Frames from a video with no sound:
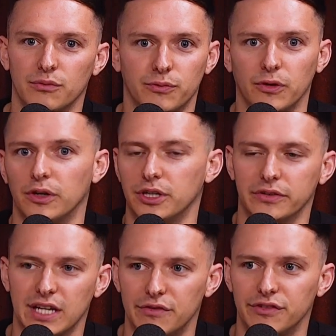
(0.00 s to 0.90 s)

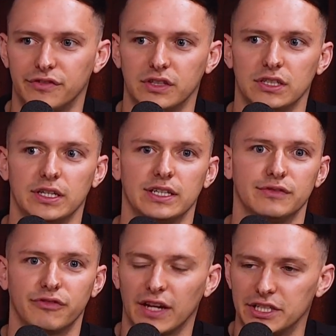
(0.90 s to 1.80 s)
10, 15 years,
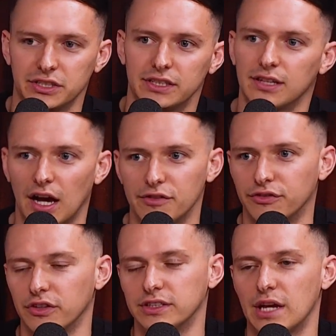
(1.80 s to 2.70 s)
inflation this high
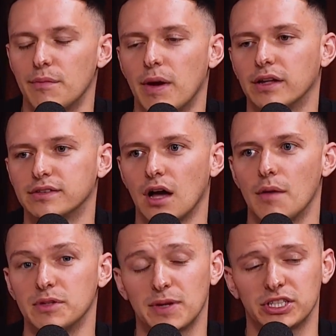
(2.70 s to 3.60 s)
for the same amount of
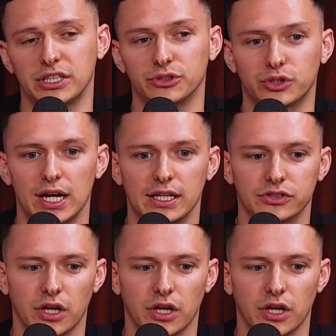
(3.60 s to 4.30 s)
time, especially in Australia.